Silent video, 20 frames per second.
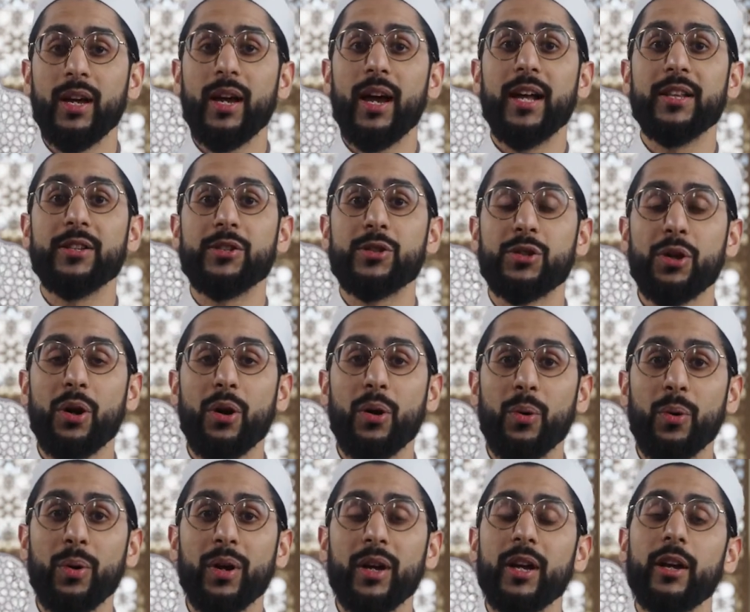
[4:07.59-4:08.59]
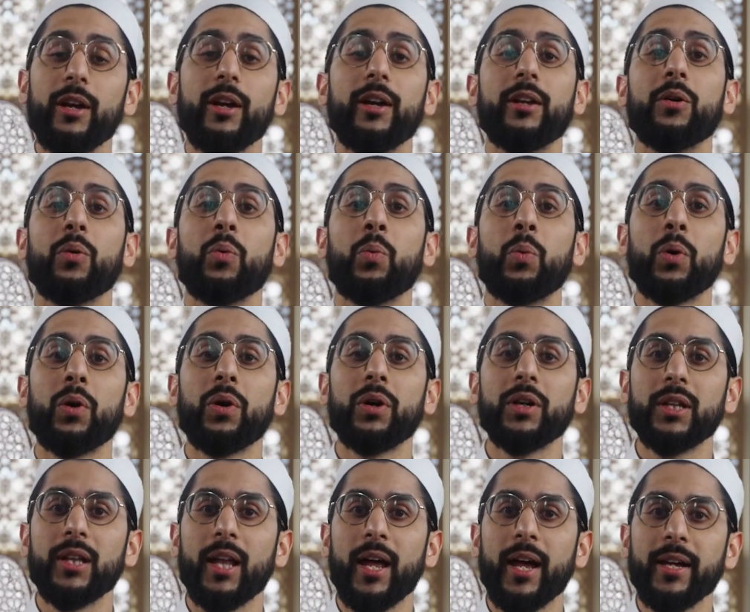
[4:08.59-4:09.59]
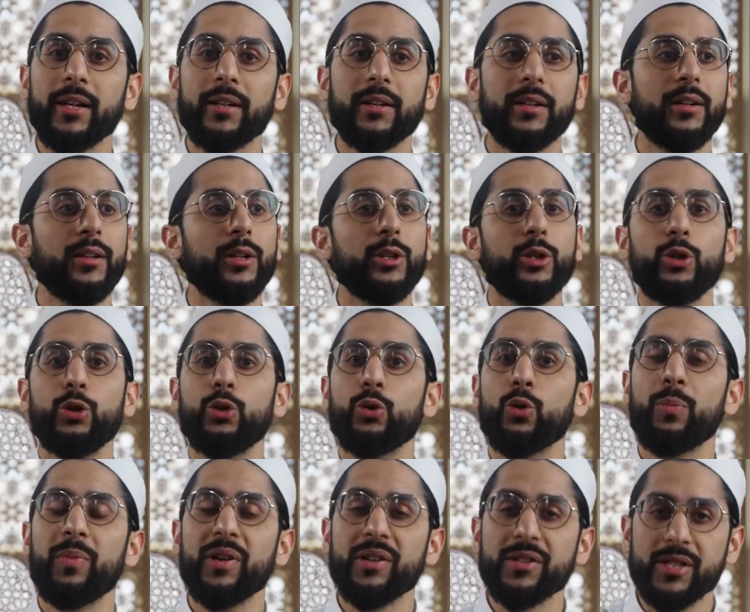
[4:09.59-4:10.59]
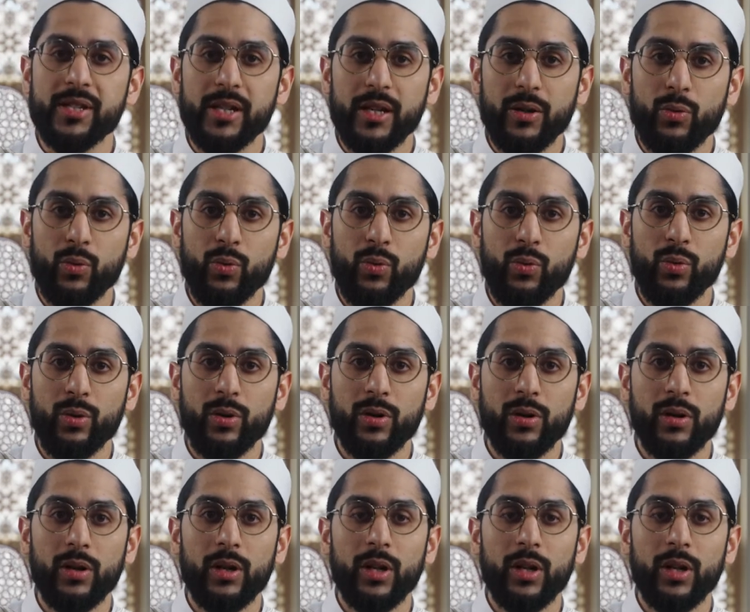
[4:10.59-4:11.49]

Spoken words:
And so in a word like yubsirun,